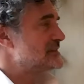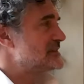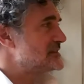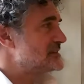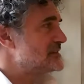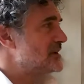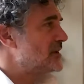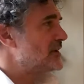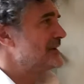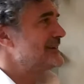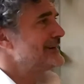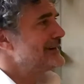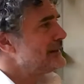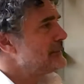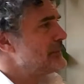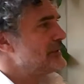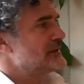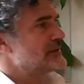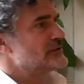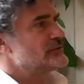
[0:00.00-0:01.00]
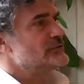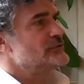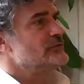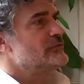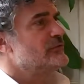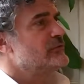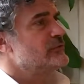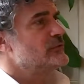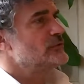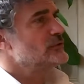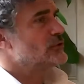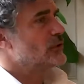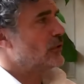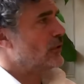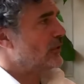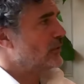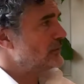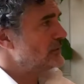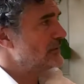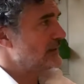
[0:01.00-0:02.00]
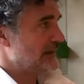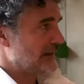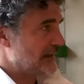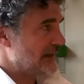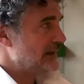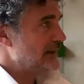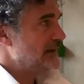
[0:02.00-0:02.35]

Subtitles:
is not limited to food only.